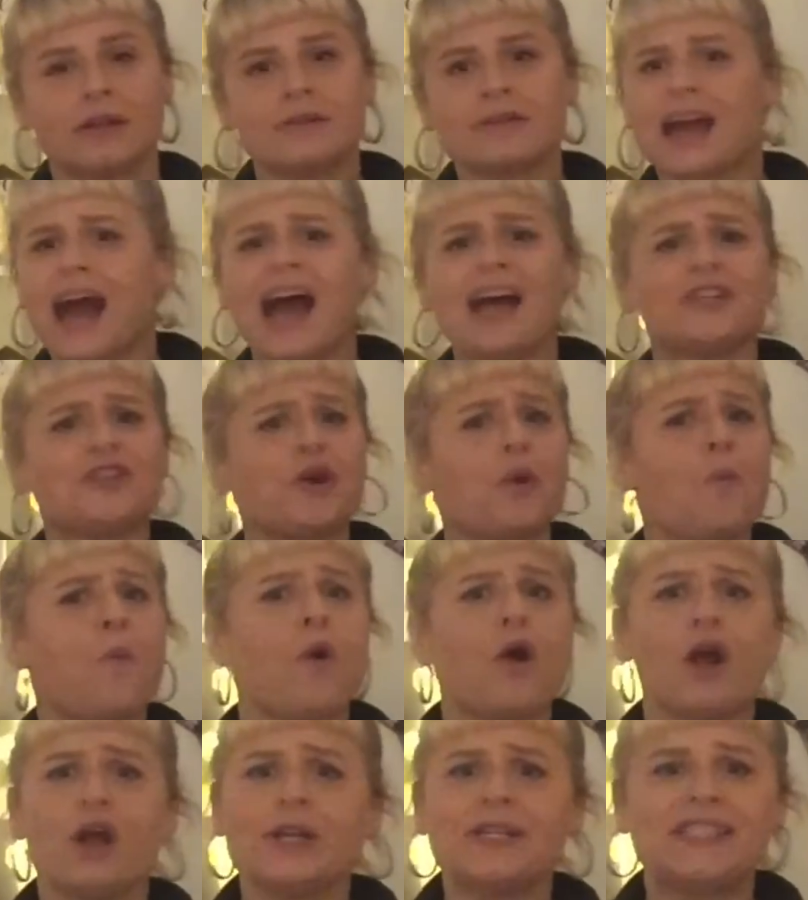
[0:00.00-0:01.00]
God, your
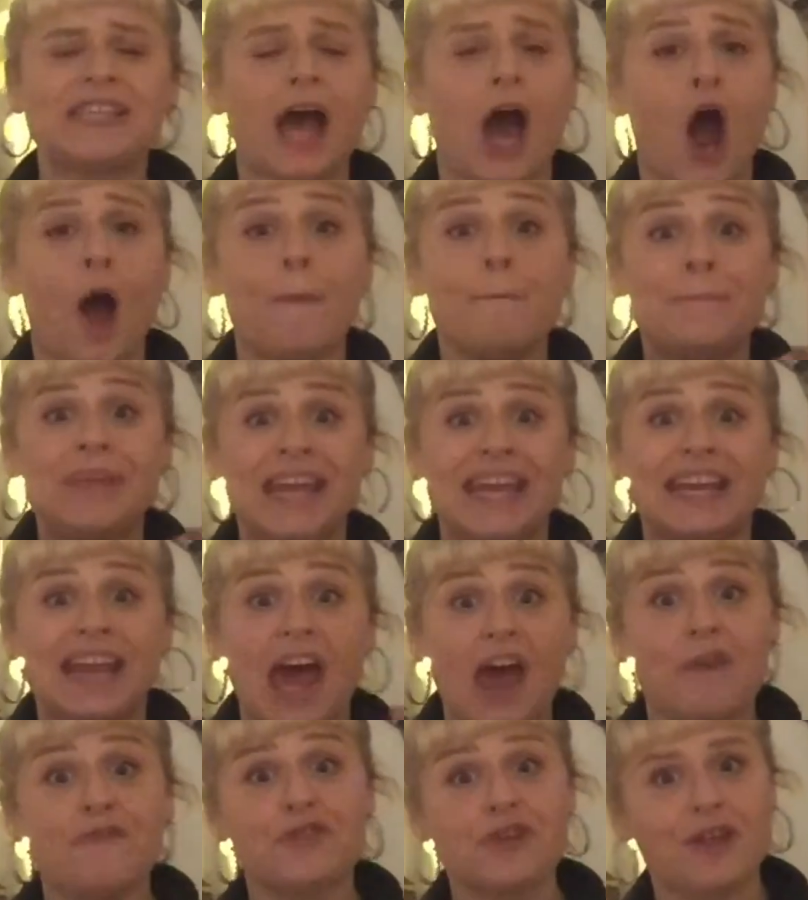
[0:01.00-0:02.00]
words mean
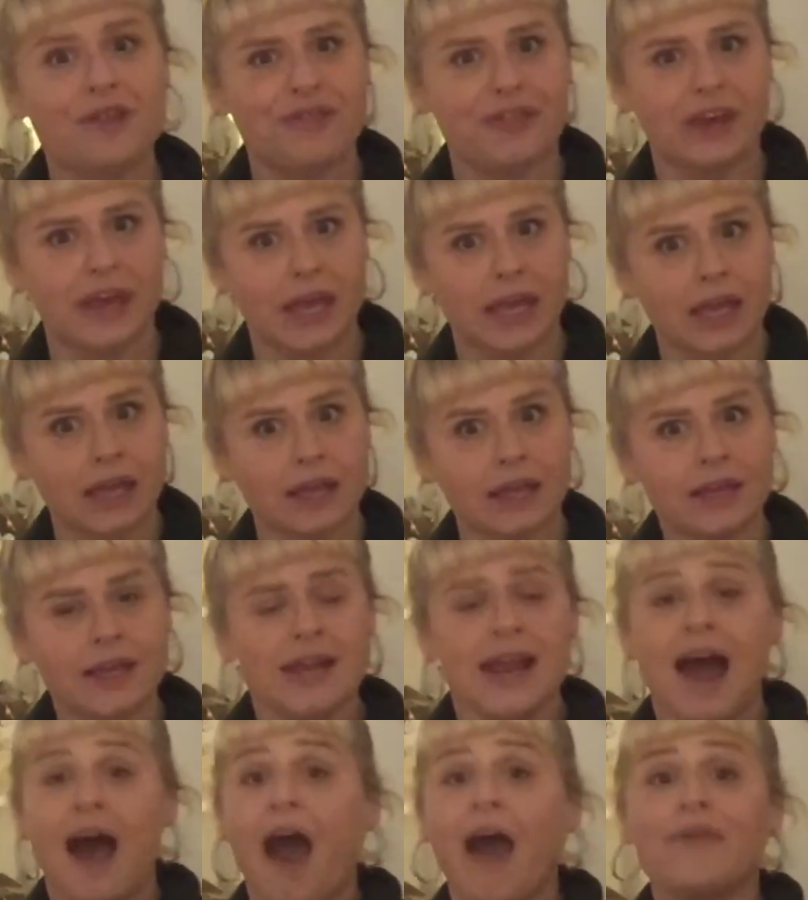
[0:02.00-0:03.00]
everything.
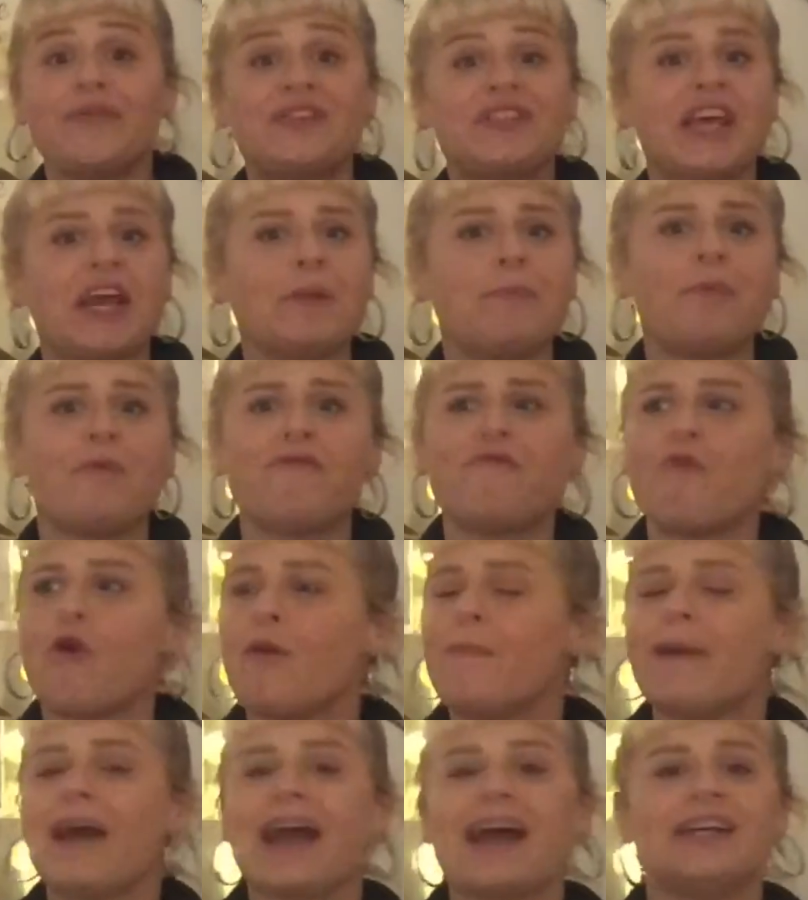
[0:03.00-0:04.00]
I've said it
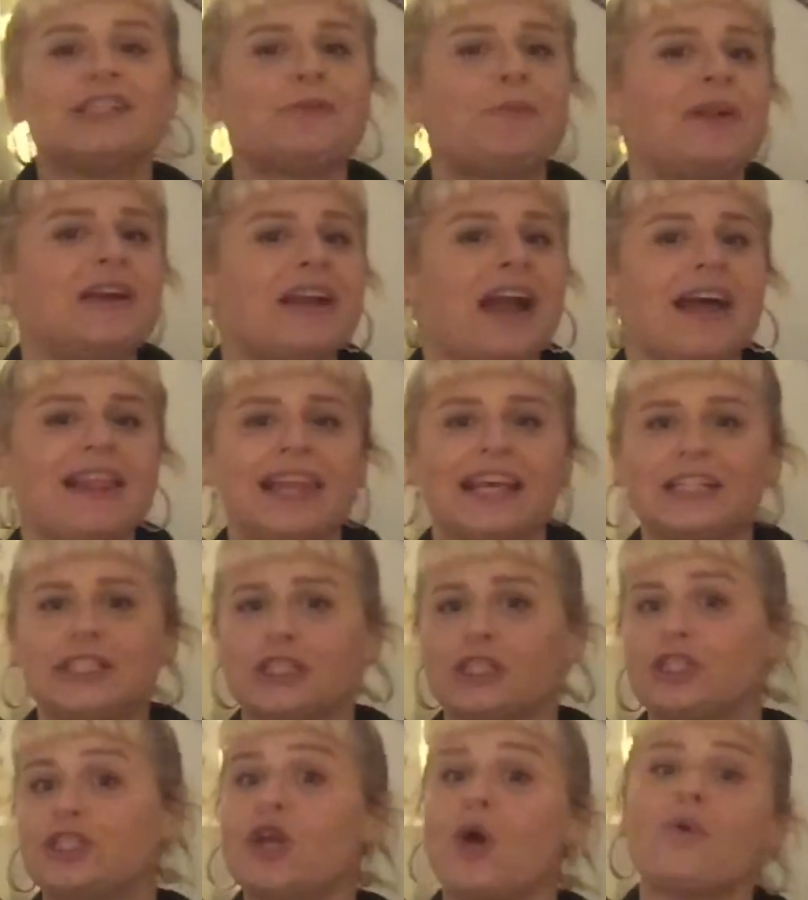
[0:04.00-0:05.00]
before. My husband and I like to
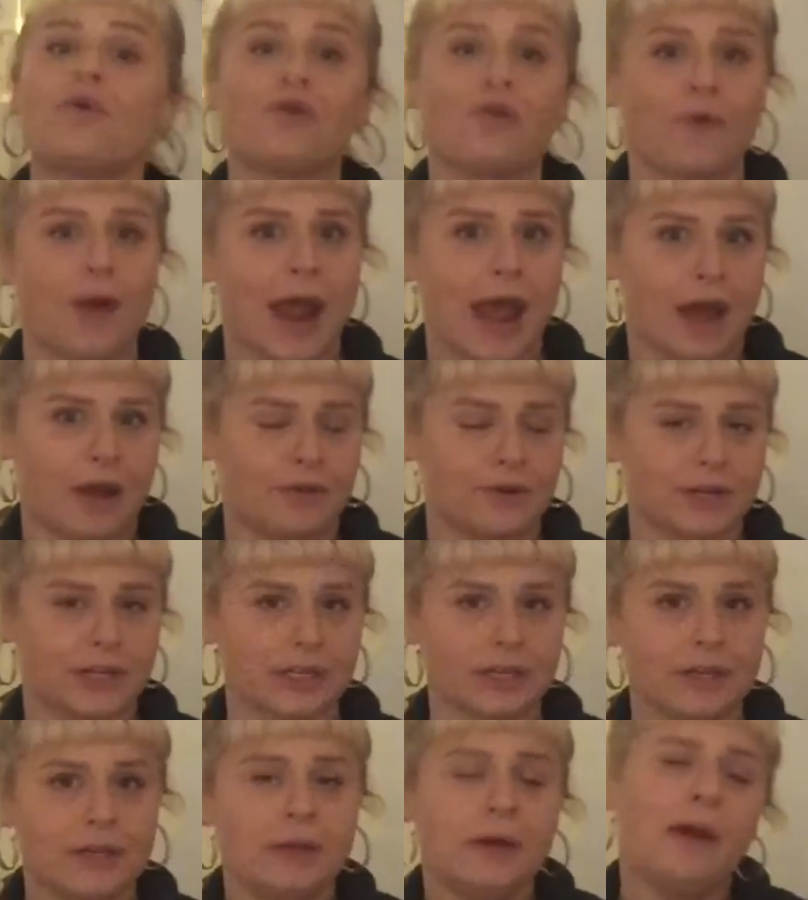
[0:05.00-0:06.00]
joke around.
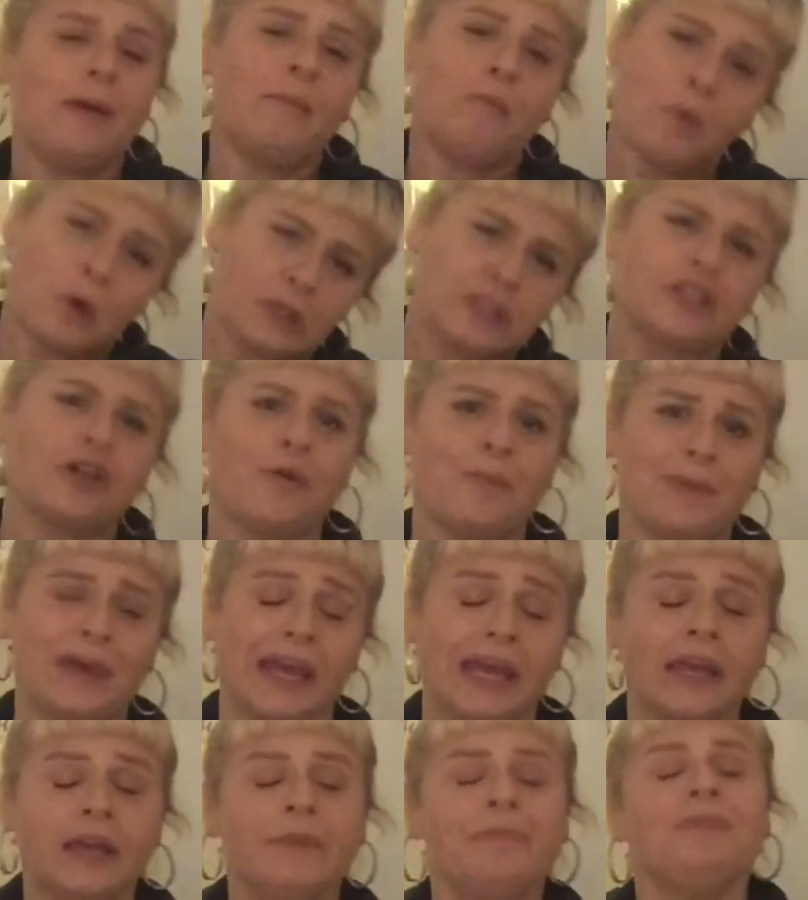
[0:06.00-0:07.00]
More so
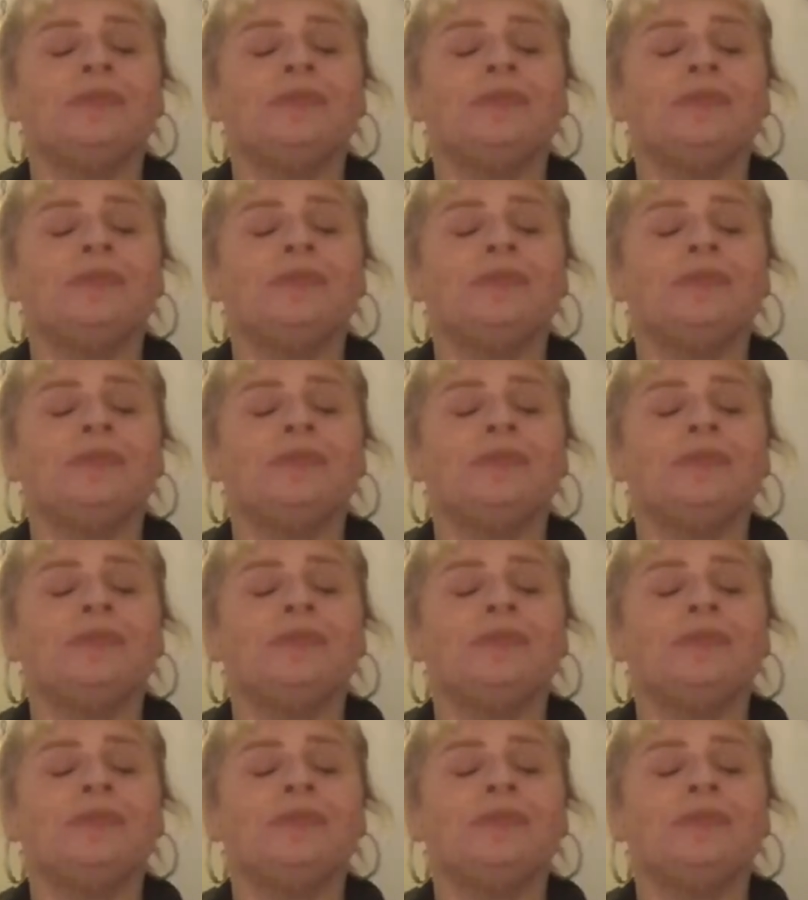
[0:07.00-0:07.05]
me.